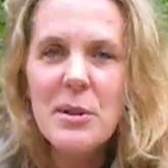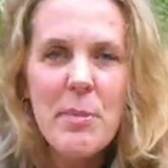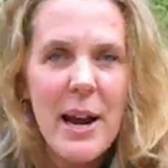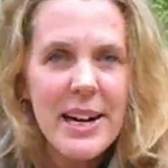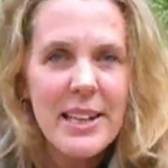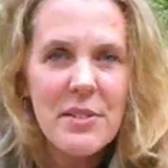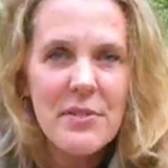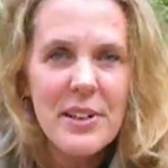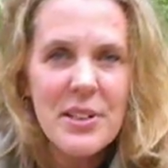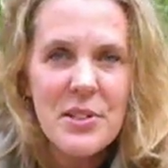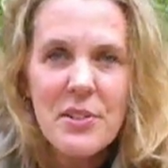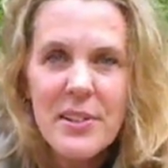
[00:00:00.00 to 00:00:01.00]
looked back at the
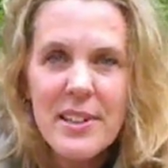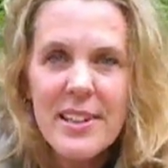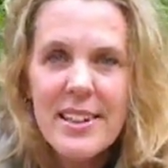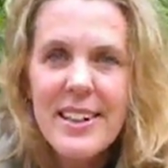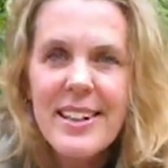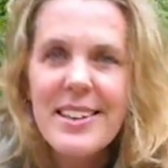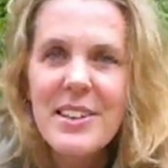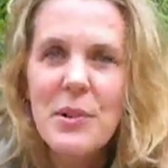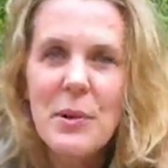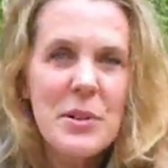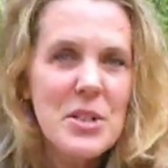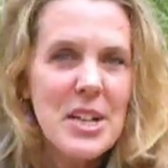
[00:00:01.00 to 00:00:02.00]
front door, the
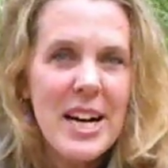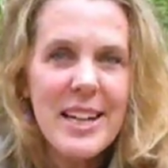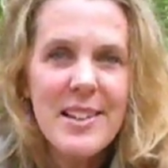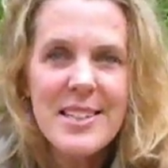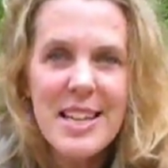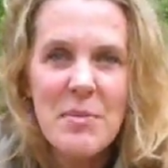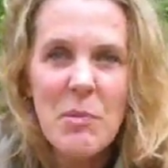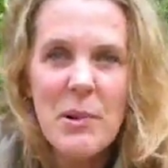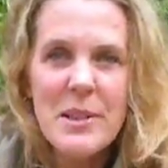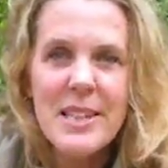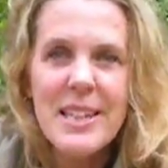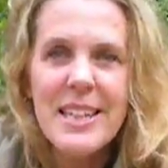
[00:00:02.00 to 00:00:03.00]
door was shut, dead
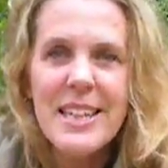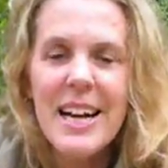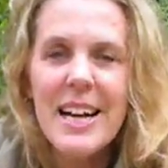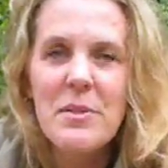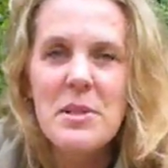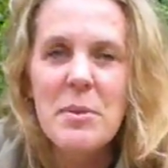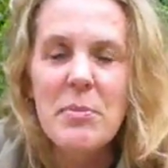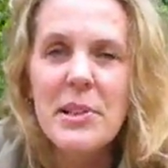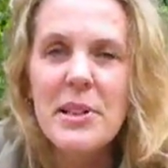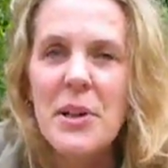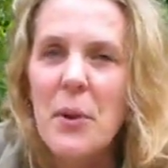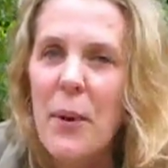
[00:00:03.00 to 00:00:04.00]
bolted, and it was
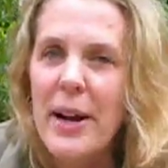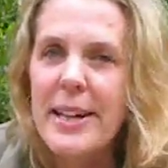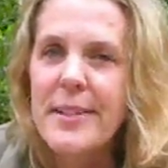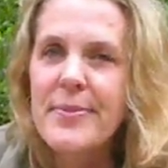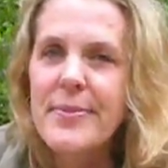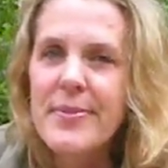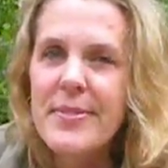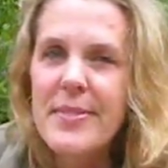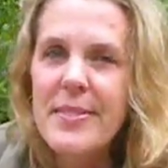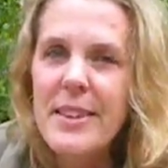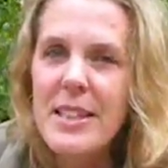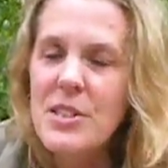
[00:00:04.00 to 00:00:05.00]
completely quiet
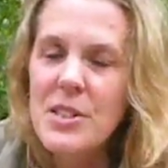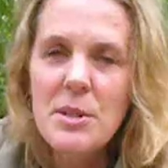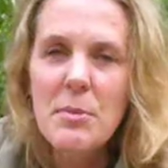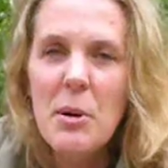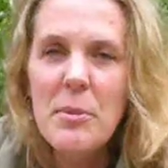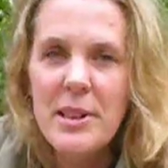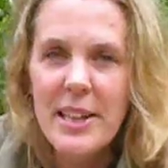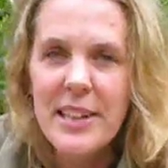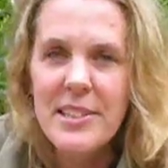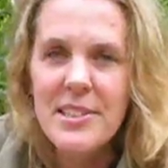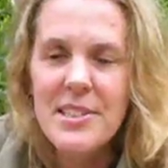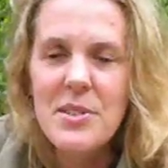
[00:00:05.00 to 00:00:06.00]
just a moment
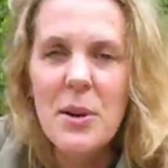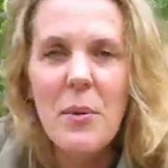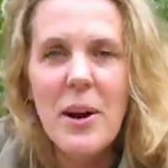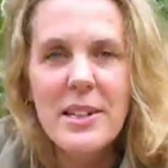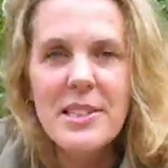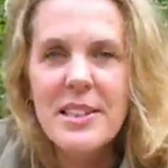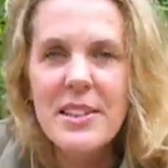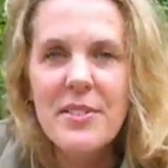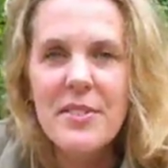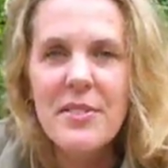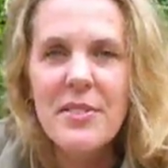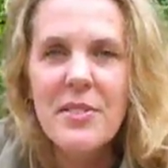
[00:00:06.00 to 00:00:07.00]
later. So I walked to
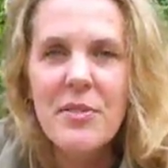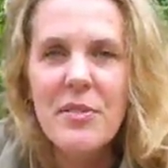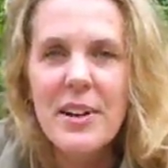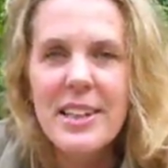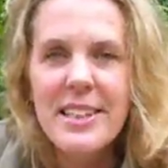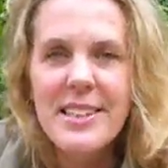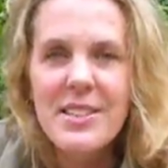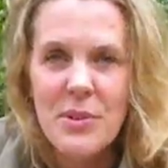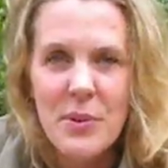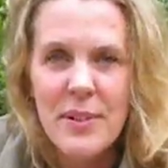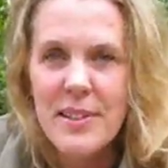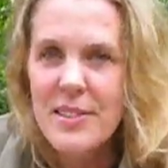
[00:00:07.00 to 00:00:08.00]
the front
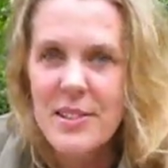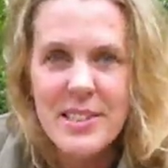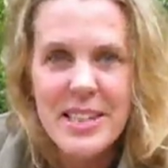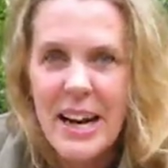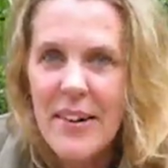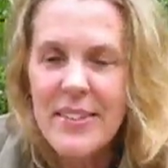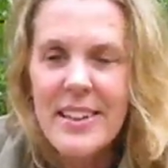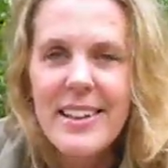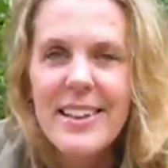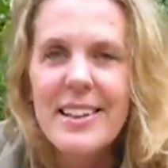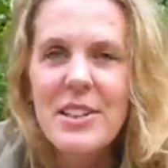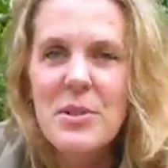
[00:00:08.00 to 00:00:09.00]
door, looked out,
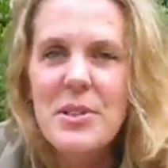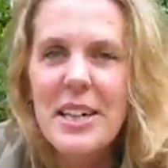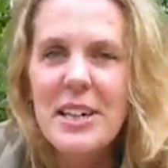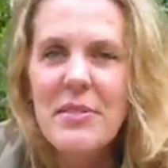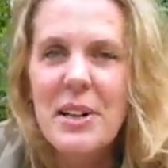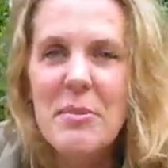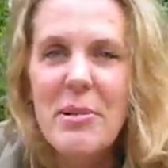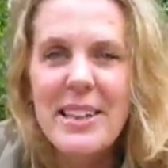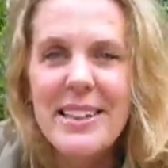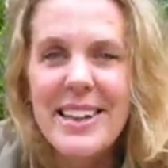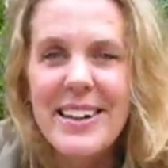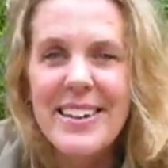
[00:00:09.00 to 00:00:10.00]
no sign of
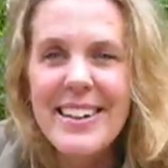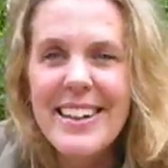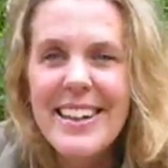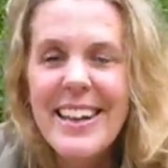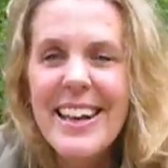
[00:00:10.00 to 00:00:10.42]
anybody there.